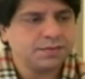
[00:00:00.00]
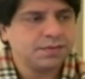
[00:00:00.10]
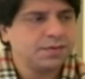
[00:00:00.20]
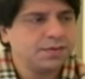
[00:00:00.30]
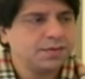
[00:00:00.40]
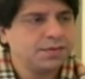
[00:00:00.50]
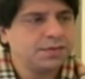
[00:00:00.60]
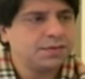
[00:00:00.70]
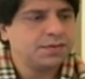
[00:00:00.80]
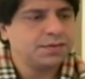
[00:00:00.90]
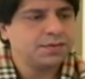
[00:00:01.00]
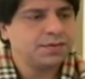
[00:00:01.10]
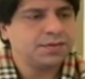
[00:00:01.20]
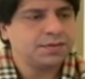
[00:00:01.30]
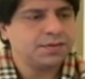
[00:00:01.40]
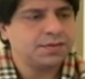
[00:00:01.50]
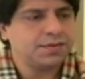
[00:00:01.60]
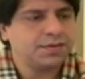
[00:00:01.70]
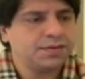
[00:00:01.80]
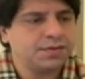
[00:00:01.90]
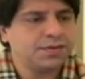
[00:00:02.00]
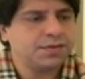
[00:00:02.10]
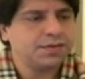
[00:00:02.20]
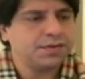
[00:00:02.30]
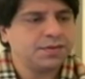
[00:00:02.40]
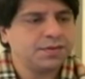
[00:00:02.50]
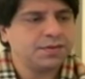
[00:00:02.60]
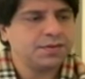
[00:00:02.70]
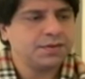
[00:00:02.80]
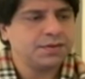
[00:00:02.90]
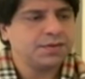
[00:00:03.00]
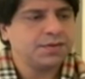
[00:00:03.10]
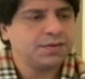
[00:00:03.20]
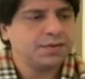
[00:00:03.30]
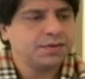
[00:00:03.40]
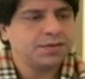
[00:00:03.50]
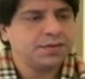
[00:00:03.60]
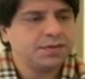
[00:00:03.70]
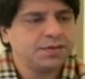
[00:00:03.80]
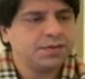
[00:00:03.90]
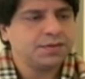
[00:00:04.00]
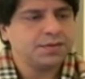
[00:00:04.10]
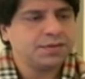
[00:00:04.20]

[no speech]